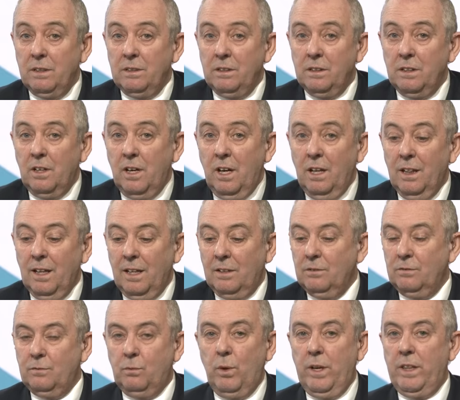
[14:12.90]
you know, I
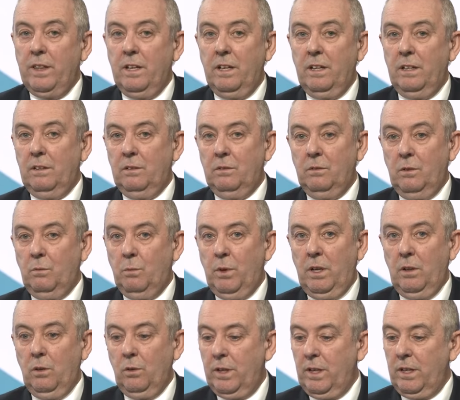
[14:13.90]
love when they, we're
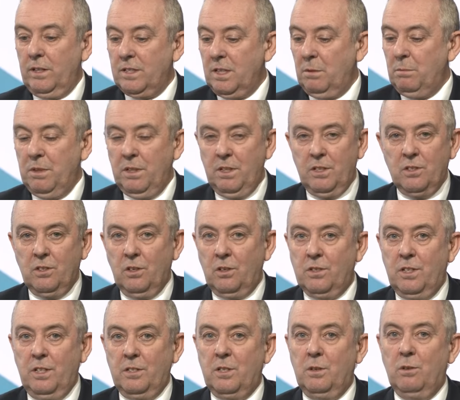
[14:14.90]
looking at some of these
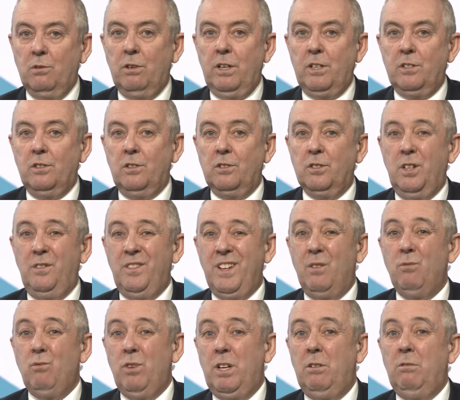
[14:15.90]
stocks. There's some great stocks they've
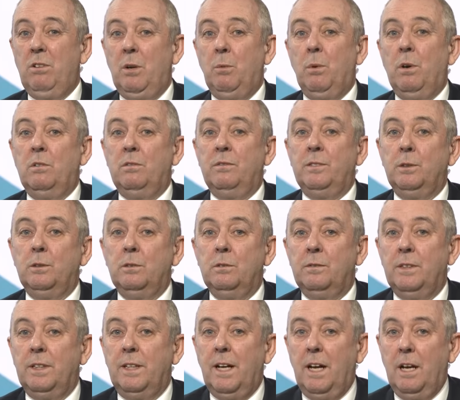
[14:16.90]
done really, really well, Phil.
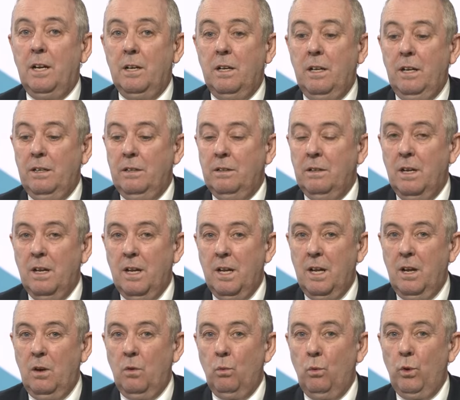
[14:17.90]
For, uh, and
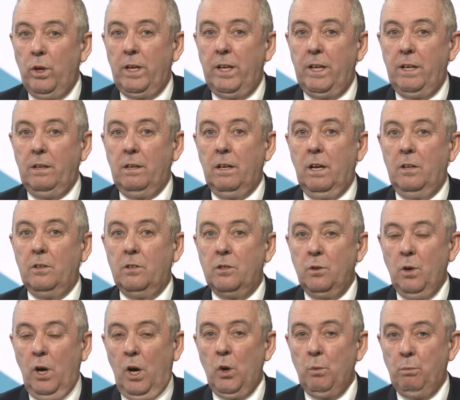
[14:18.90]
really, I
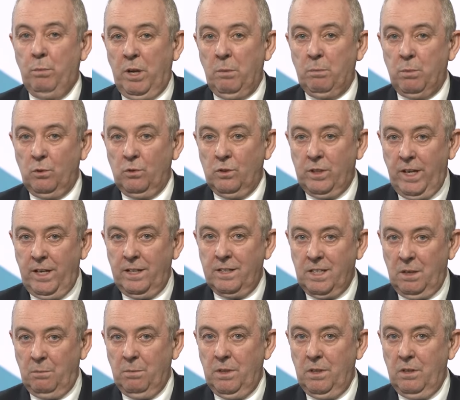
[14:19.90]
do hope people take
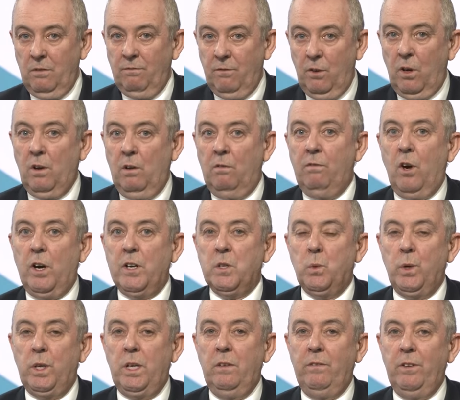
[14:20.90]
some of the advice
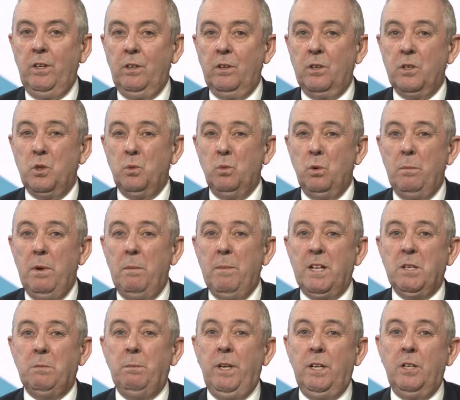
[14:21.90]
we're giving you because you will be
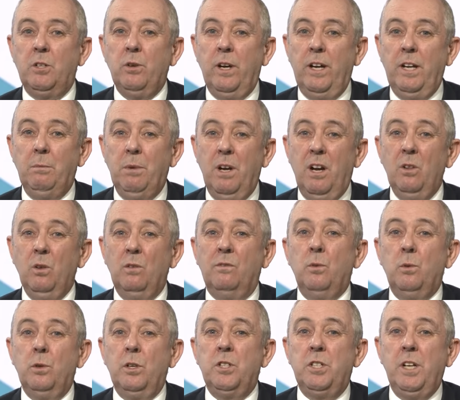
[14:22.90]
much better trader. But I look
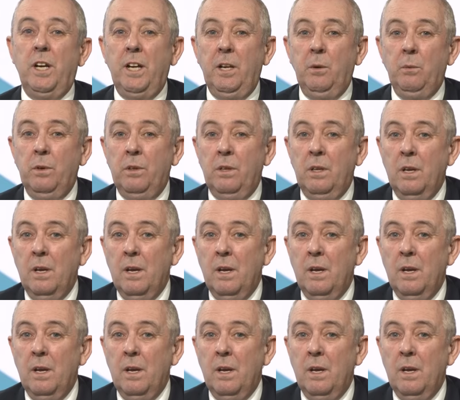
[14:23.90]
forward to chatting with